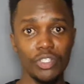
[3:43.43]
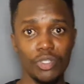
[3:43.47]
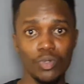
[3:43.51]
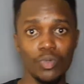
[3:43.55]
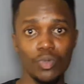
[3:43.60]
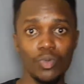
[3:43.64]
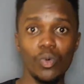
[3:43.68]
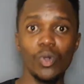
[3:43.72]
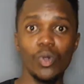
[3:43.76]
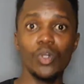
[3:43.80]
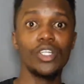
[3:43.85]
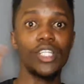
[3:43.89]

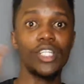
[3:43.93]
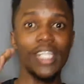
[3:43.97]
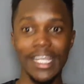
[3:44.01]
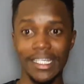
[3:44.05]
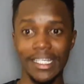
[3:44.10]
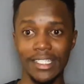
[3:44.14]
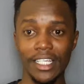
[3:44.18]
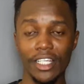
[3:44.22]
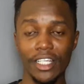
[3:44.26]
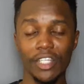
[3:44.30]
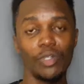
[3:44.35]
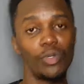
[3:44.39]
what
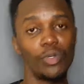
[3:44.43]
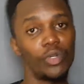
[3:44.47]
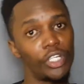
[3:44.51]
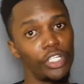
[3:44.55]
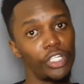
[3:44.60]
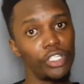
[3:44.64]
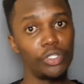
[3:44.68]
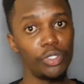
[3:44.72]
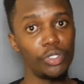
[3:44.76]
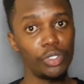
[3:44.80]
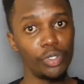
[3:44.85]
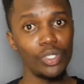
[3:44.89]
exactly you're going to
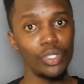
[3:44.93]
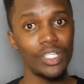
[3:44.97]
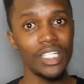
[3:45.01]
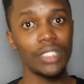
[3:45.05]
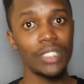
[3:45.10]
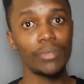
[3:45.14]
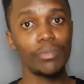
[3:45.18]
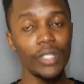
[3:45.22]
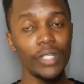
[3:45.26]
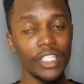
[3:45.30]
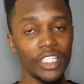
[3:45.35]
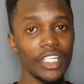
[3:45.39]
shoot,
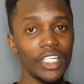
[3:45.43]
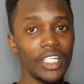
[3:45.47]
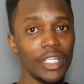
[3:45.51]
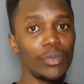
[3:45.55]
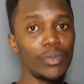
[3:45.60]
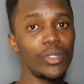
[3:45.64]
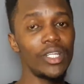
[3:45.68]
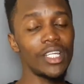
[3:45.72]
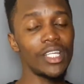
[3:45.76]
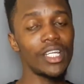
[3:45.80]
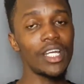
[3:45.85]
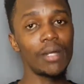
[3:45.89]
especially when
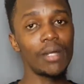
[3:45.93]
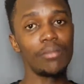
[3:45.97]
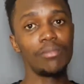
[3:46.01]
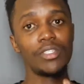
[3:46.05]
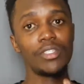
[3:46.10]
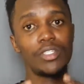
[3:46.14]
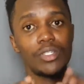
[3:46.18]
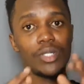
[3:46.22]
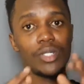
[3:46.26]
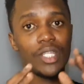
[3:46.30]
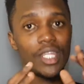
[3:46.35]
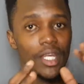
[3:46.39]
it comes
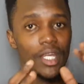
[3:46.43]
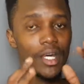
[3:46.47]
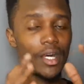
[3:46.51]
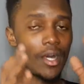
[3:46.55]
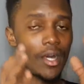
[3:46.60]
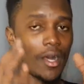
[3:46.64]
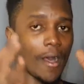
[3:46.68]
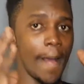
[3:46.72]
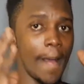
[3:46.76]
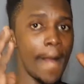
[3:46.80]
to the